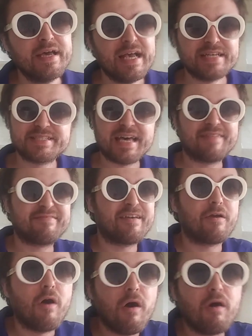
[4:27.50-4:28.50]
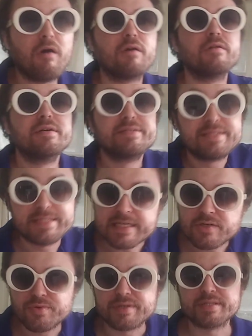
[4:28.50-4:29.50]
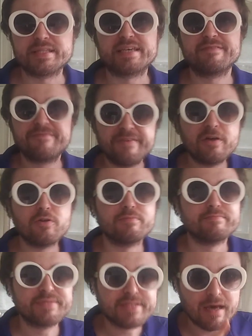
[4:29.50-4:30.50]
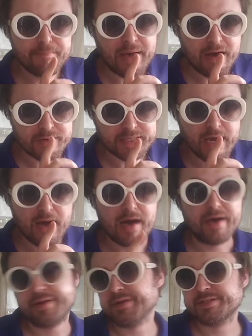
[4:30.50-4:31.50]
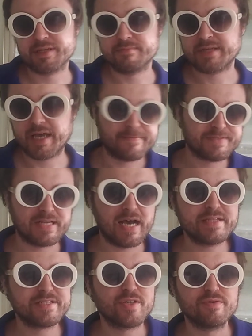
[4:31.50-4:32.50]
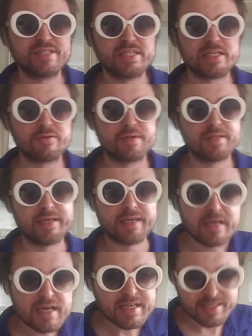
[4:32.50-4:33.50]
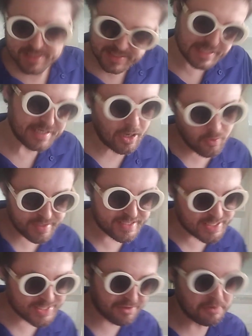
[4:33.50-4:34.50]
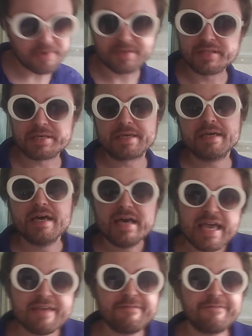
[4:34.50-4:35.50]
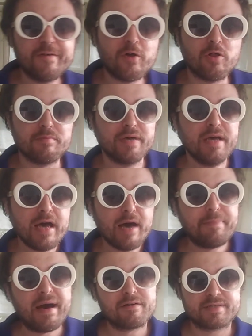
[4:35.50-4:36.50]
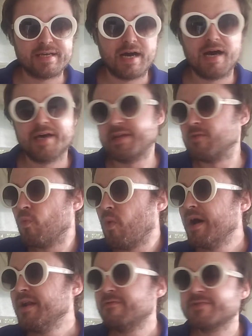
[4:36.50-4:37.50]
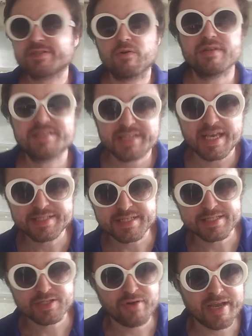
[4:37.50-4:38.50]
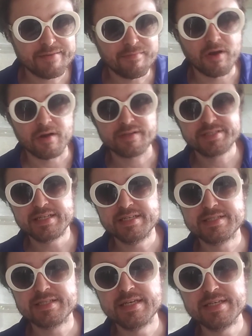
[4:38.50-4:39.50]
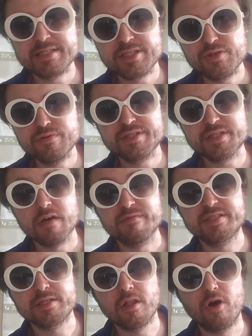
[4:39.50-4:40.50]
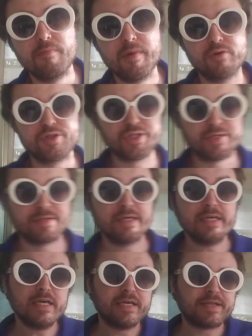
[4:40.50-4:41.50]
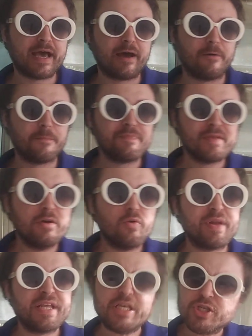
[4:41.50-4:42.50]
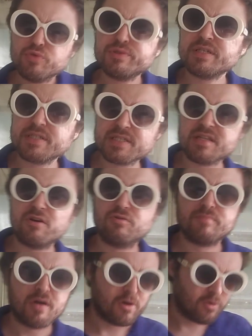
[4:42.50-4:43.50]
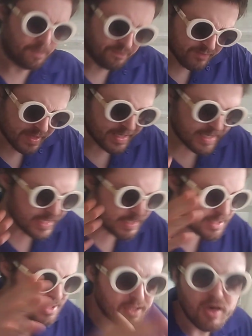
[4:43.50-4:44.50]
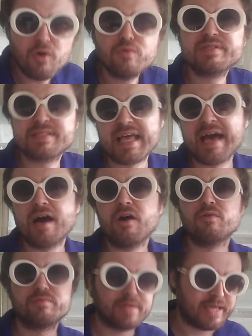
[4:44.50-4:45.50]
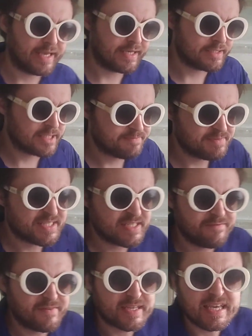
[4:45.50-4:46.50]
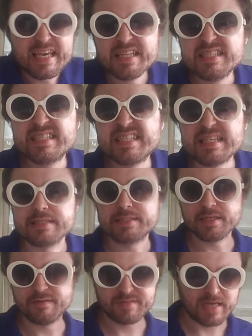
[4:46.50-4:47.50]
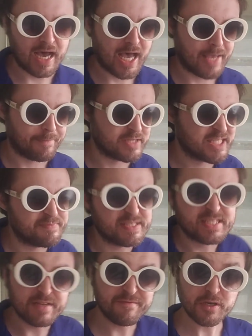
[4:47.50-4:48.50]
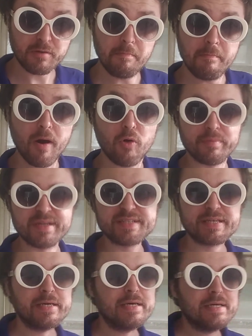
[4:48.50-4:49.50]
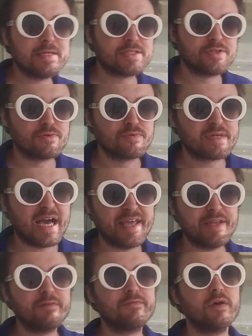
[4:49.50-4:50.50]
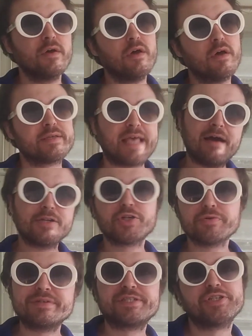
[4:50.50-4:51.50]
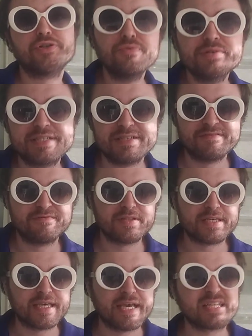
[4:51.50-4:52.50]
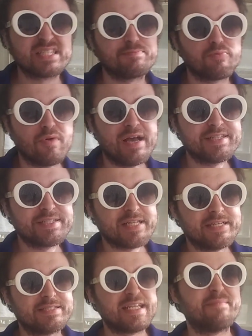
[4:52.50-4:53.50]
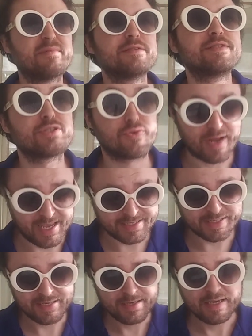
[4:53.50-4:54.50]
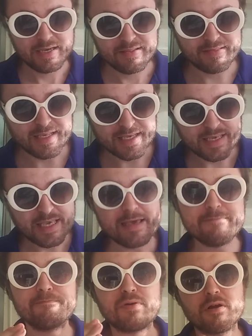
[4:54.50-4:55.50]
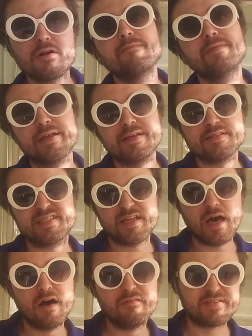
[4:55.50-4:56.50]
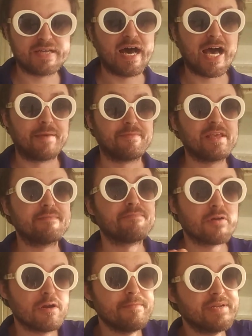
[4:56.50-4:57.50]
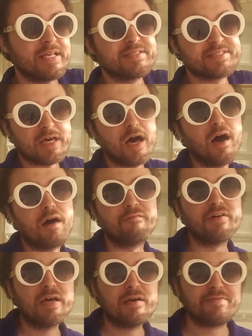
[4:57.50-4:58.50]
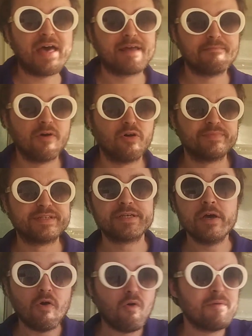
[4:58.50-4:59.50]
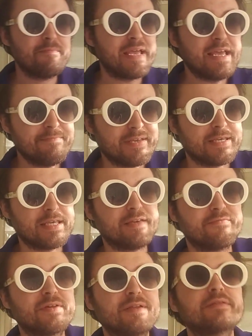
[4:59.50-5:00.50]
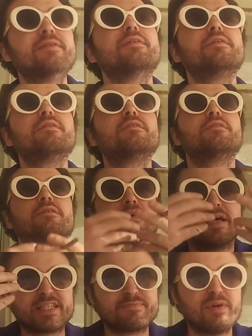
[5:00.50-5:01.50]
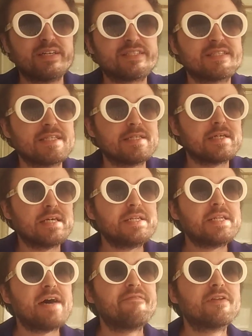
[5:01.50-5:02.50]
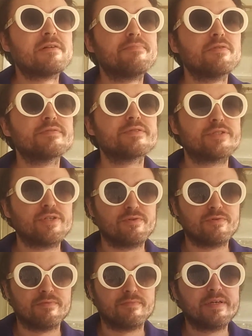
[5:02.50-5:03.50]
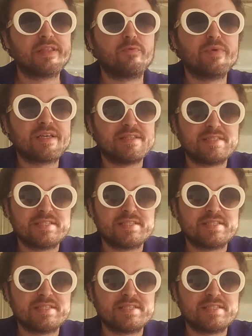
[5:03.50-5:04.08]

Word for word: is that they're all secretly films about God, sometimes not so secretly. Casino is certainly a film about God, and one of Scorsese's trademarks is his use of slow motion. Now, when he uses slow-mo, he slows down a specific instance of time, a specific moment, to kind of counterintuitively express and demonstrate the impermanence of time, the impermanence of that moment, or maybe even express the inevitable doom that we could